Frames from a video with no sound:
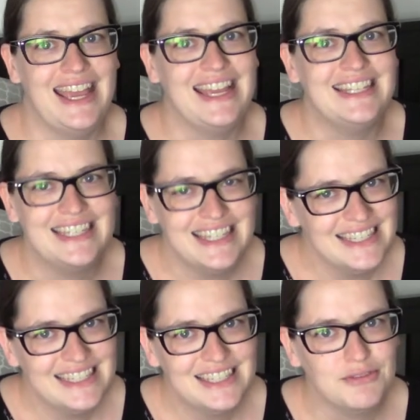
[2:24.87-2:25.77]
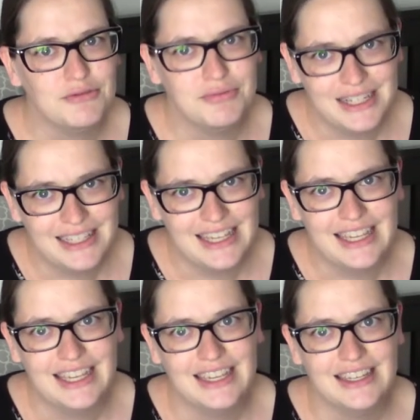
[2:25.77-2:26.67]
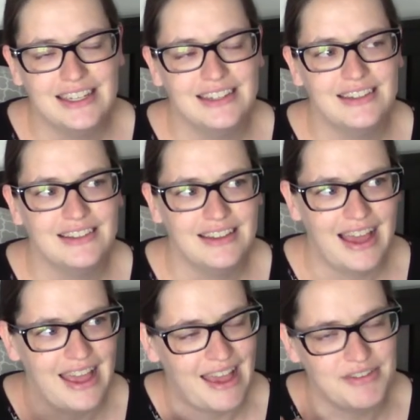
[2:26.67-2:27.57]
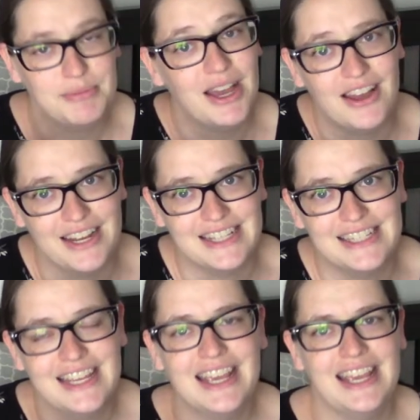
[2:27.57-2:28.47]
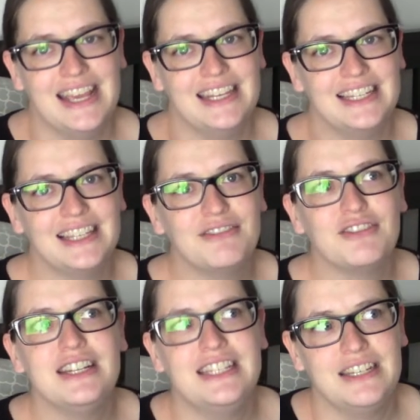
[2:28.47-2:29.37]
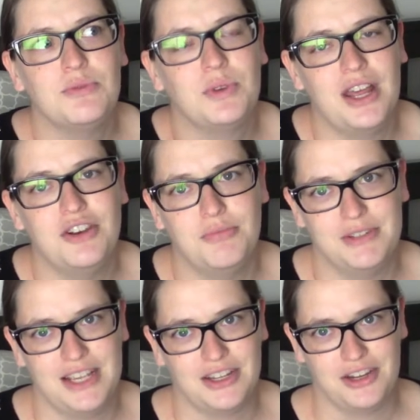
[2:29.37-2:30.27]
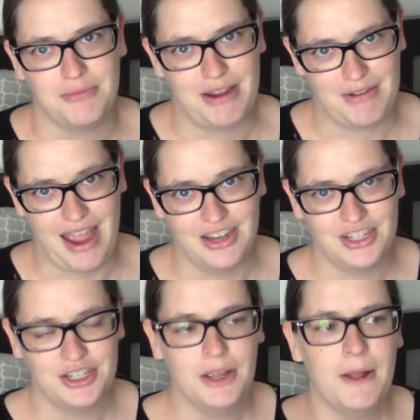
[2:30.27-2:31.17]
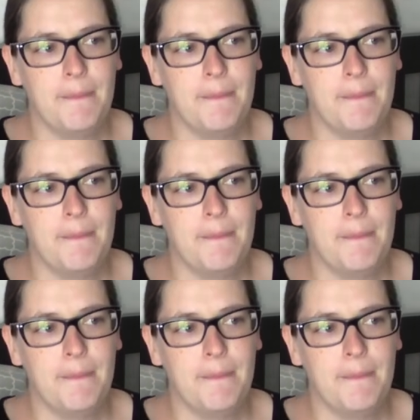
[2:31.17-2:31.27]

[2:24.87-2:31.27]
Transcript: It didn't really, I have to be honest, delivery didn't 100% cure my rash.